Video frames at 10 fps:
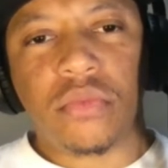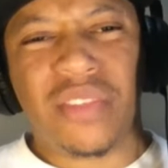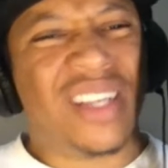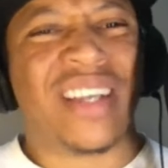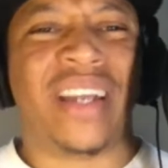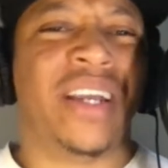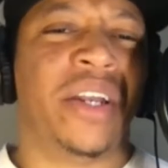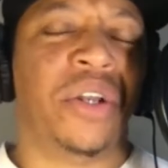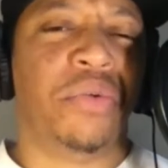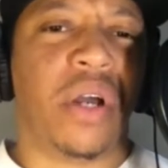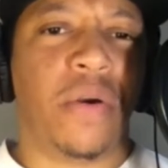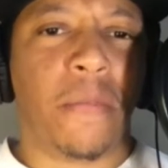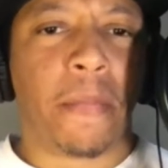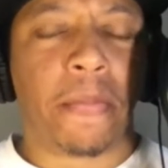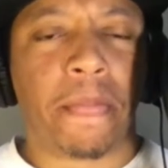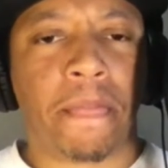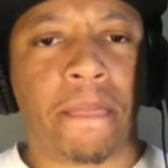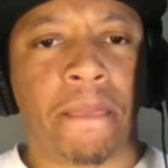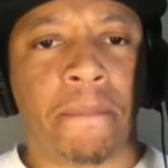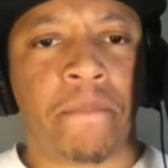This ain't nothing new though.
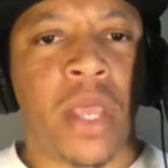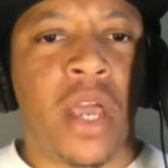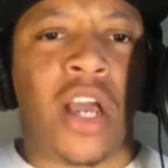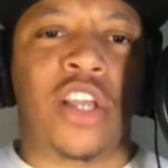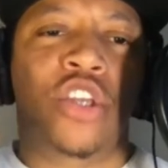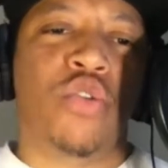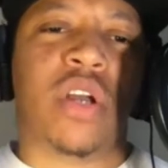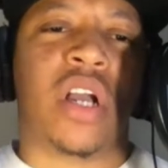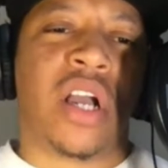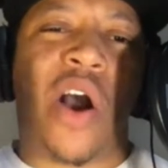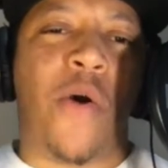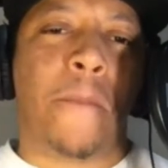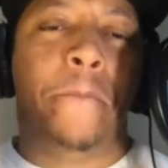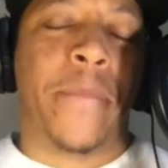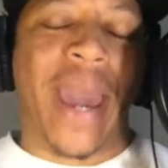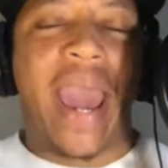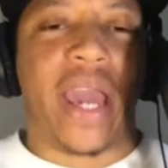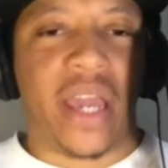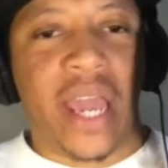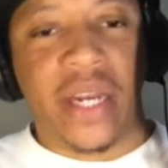You can go
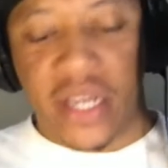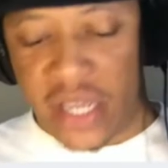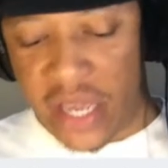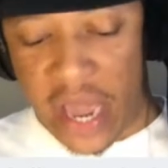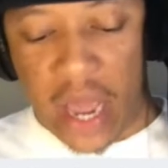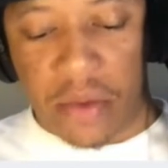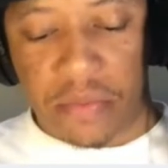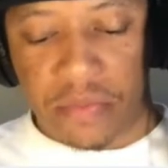back in the gap